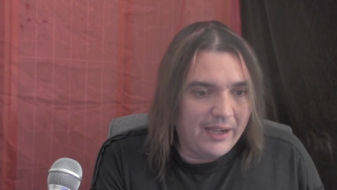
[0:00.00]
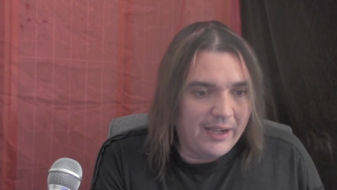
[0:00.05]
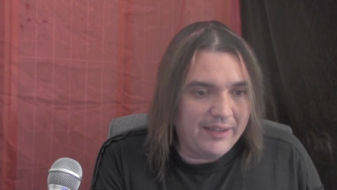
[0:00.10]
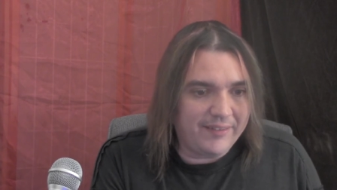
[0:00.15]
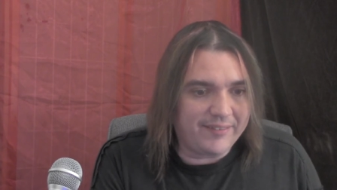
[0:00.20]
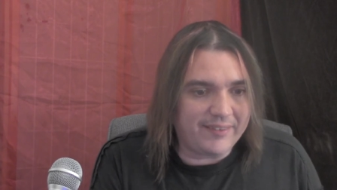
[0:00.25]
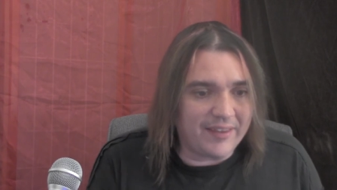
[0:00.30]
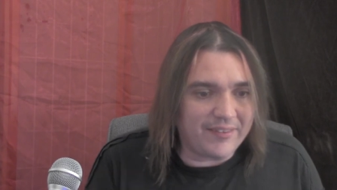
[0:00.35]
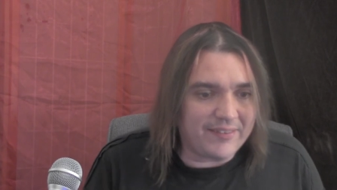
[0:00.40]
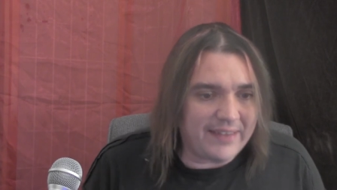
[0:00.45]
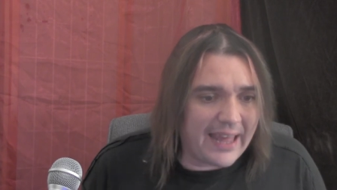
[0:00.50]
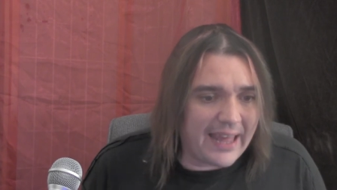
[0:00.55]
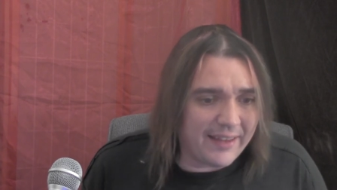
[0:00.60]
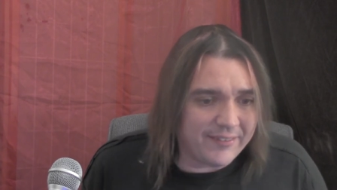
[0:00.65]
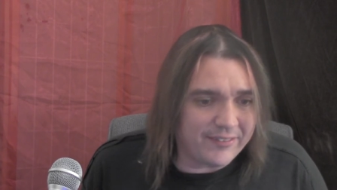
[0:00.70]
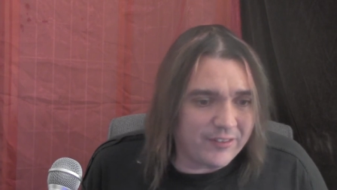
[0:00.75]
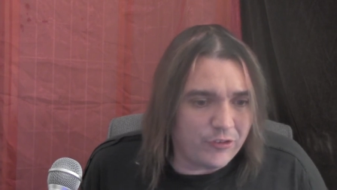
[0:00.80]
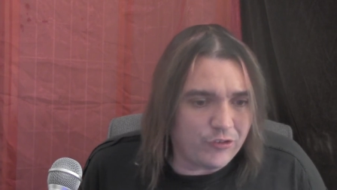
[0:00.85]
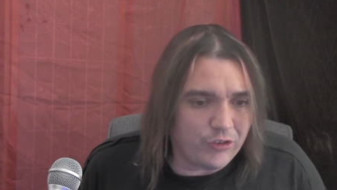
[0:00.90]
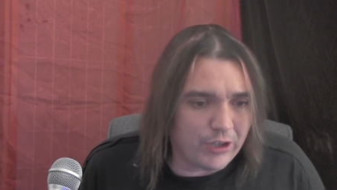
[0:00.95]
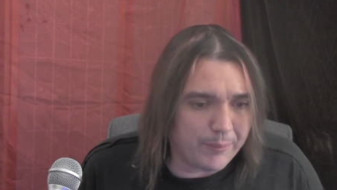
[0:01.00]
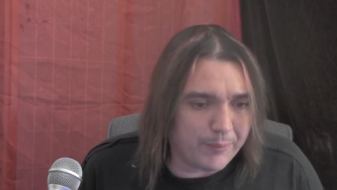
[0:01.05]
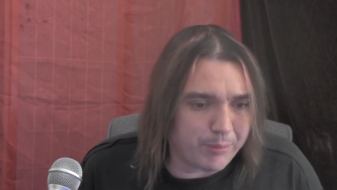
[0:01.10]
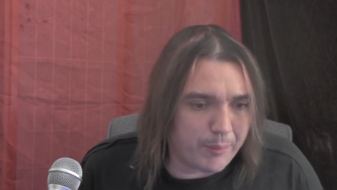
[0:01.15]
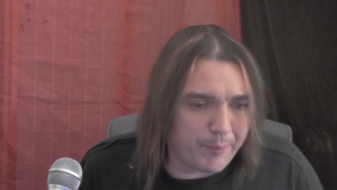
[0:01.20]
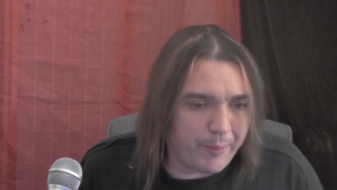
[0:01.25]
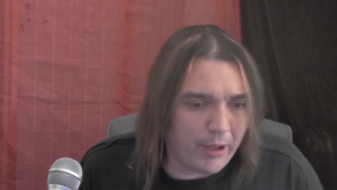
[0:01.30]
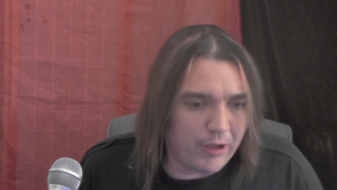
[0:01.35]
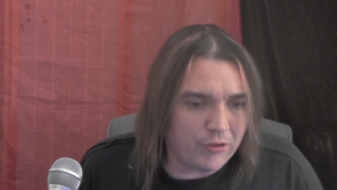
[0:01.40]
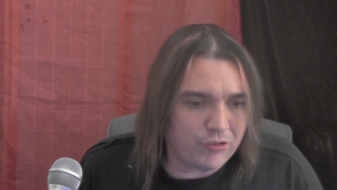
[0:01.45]
It says NASA's Jet
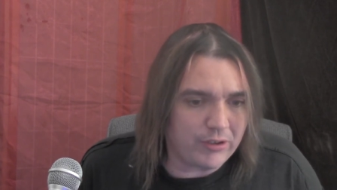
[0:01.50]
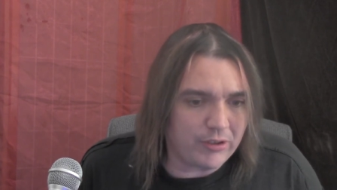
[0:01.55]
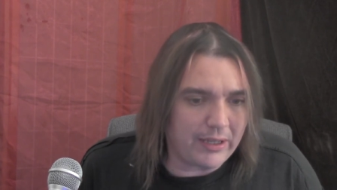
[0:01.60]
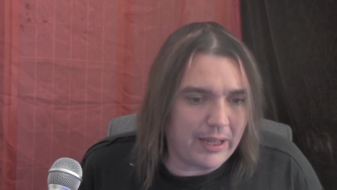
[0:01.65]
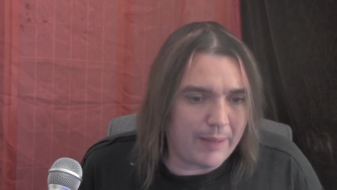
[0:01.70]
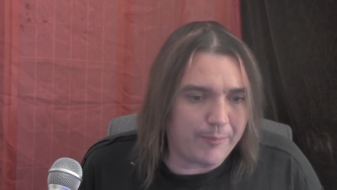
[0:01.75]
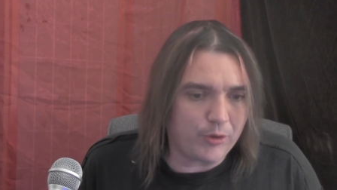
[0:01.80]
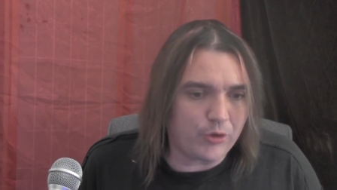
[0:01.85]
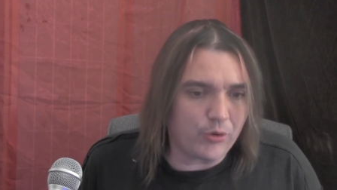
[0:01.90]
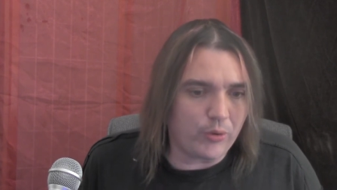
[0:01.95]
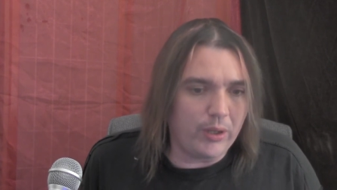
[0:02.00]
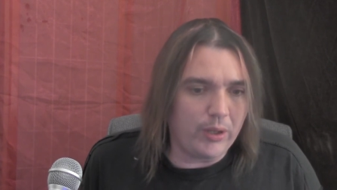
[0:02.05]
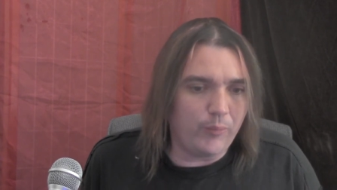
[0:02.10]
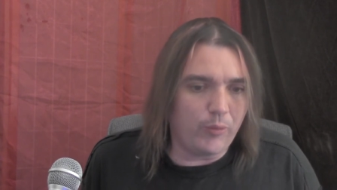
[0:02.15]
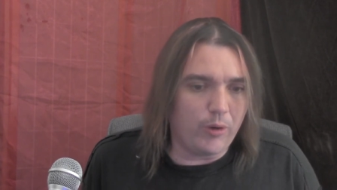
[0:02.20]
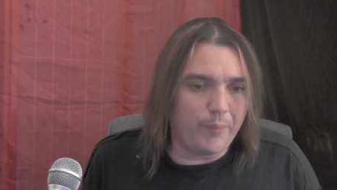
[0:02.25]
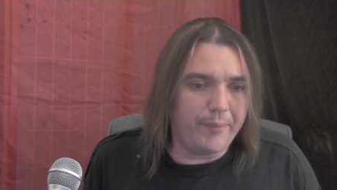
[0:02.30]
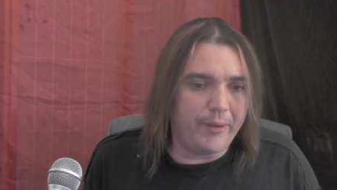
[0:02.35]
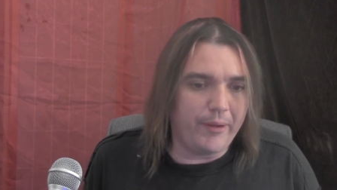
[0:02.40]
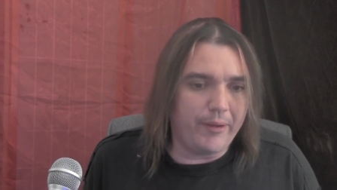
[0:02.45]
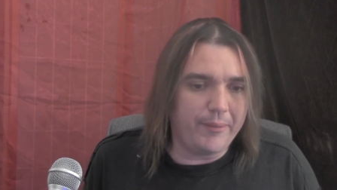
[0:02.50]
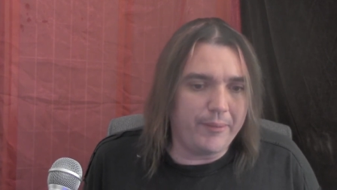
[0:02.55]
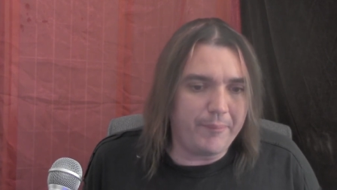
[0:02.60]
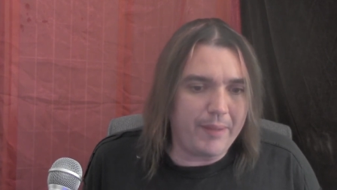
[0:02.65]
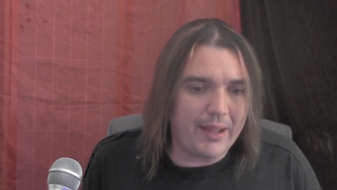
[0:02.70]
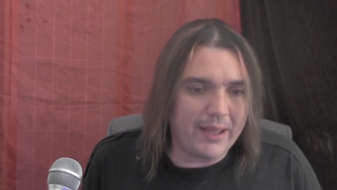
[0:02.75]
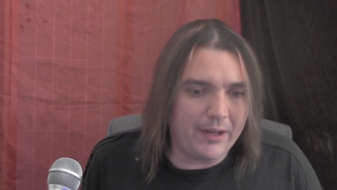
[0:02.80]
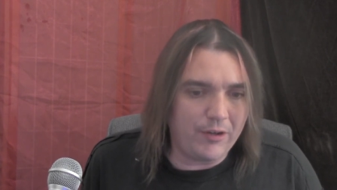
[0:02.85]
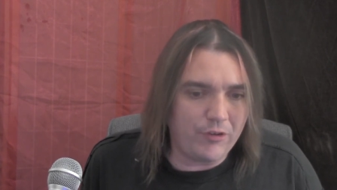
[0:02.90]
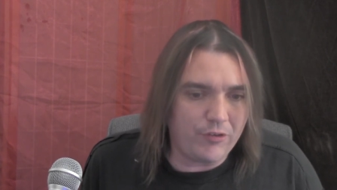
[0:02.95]
Propulsion Laboratory will build and
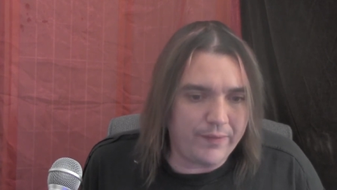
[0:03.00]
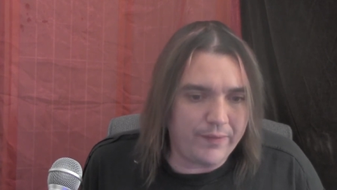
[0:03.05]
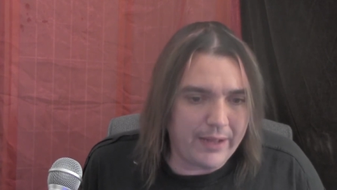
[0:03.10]
manage